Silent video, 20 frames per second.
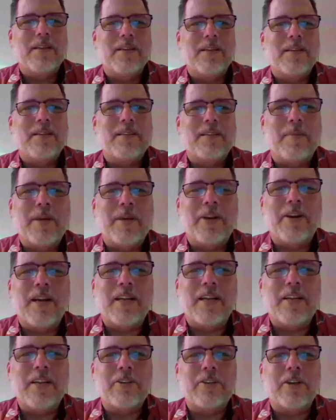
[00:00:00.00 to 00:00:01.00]
Some 8 or
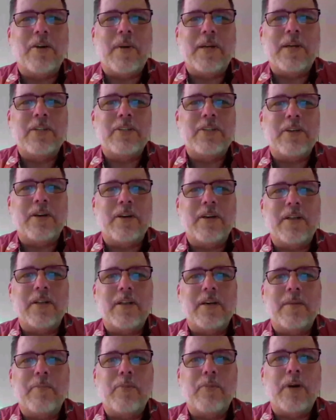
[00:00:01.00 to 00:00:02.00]
9 years ago, I started
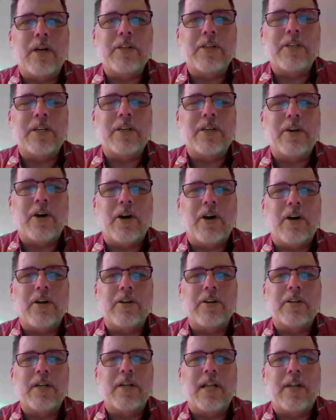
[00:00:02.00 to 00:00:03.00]
a project
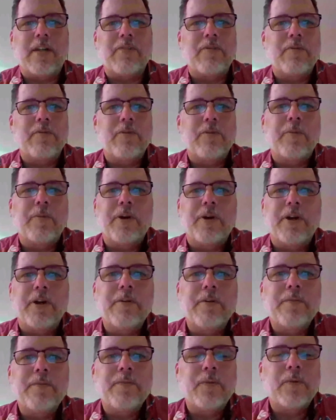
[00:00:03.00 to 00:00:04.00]
called Classroom
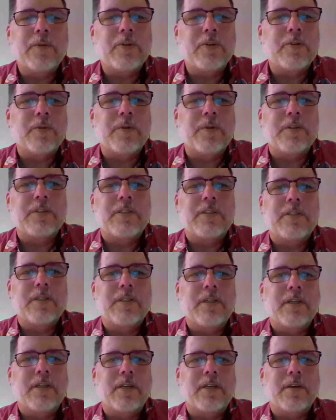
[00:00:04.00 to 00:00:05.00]
2.0, which was
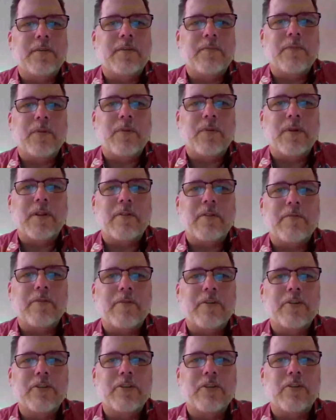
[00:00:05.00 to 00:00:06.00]
one of the
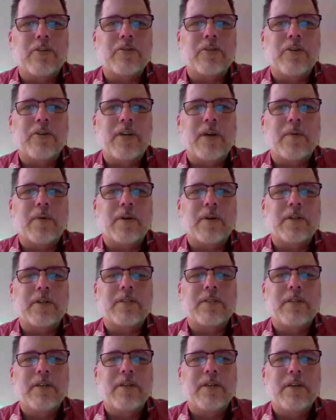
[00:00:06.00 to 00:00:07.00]
first social
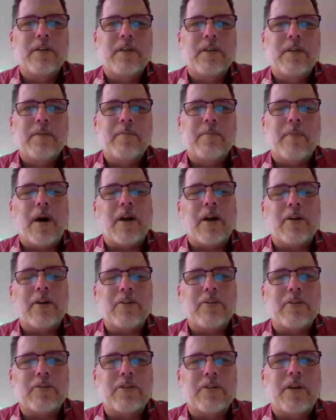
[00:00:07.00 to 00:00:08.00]
networks,
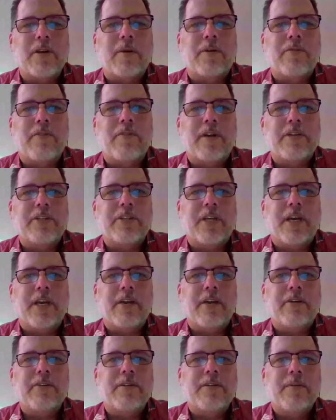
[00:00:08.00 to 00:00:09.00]
modern social networks for
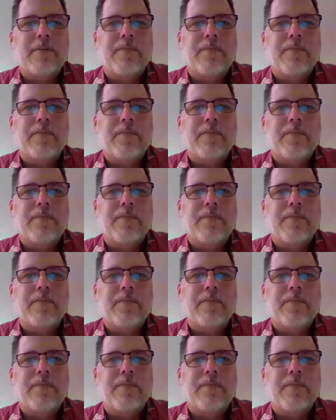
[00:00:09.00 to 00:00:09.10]
educators.